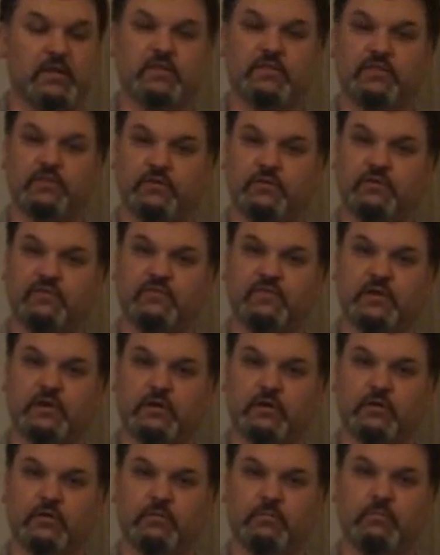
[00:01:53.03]
then third
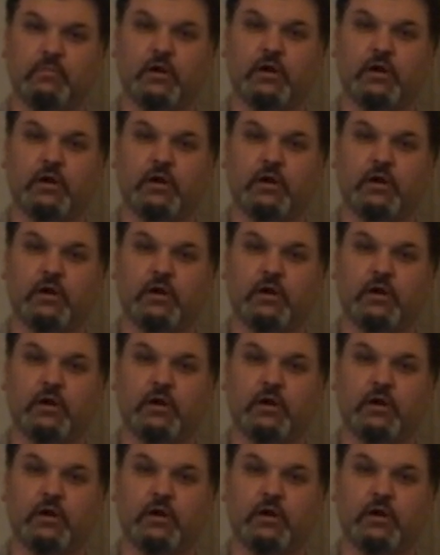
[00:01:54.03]
finger